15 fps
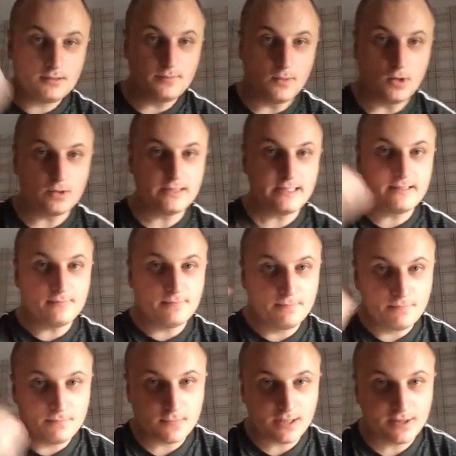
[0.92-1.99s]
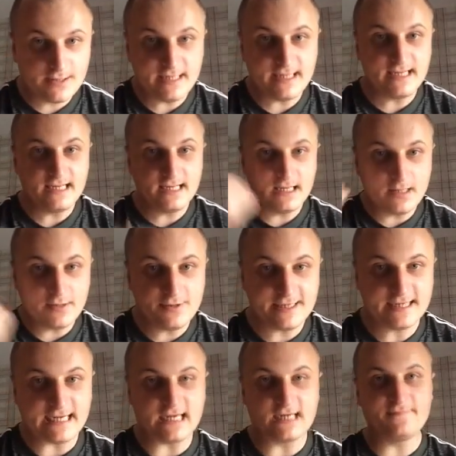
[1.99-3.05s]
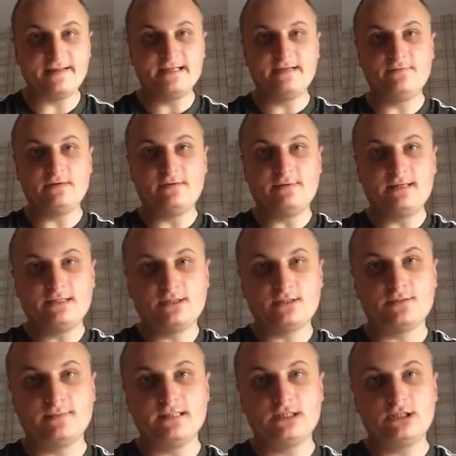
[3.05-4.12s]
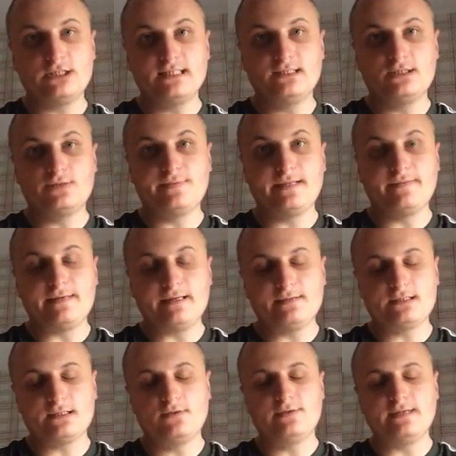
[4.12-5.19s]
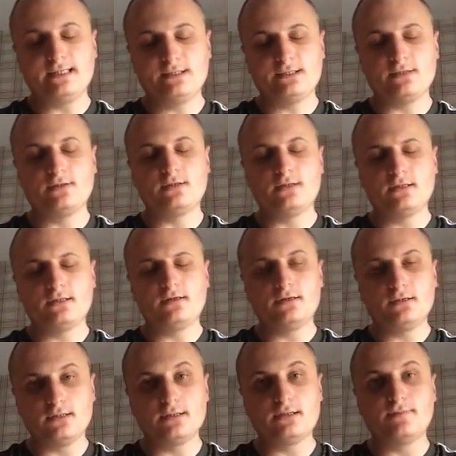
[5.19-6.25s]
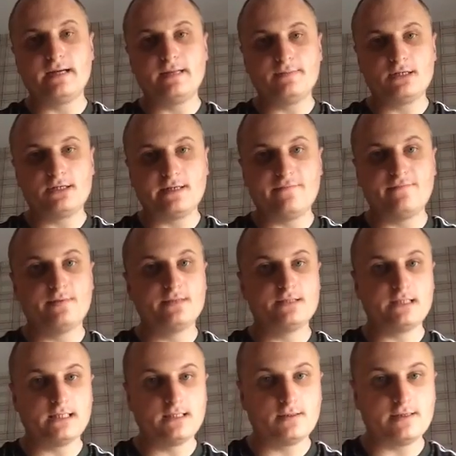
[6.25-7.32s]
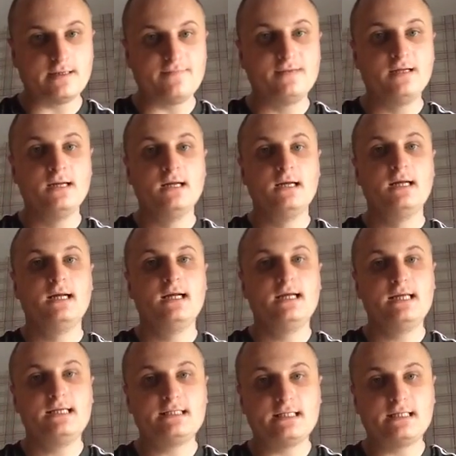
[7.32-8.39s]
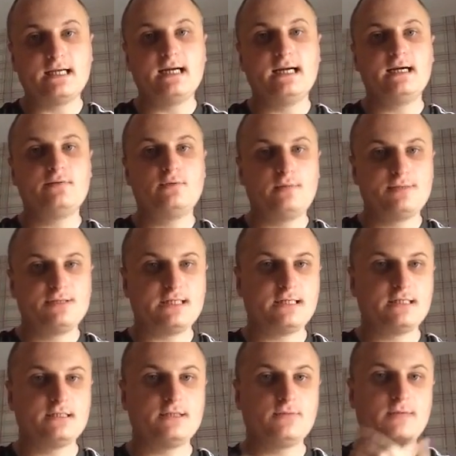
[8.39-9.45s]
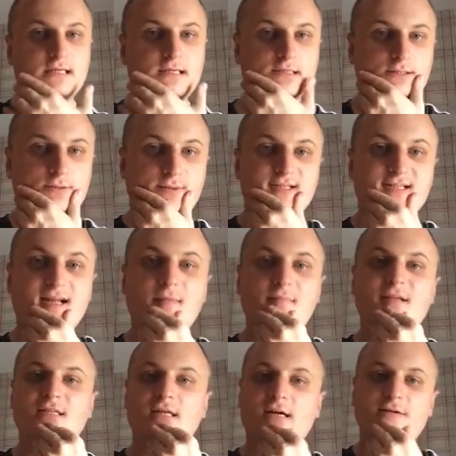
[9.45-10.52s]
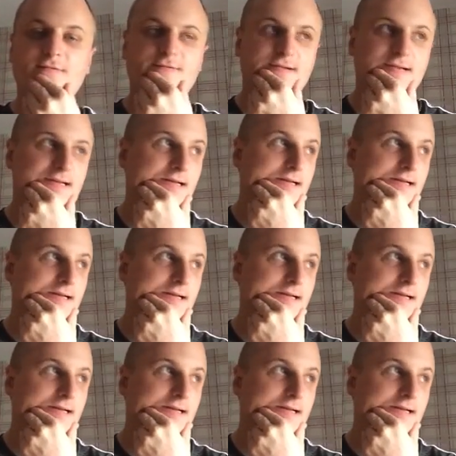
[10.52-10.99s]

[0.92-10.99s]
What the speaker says: Good morning. The car company of righteous Manchester United be arrives. Right, so according to Mike McGrath from the Telegraph, he's saying that Adam Wan-Bissaka to West Ham is off.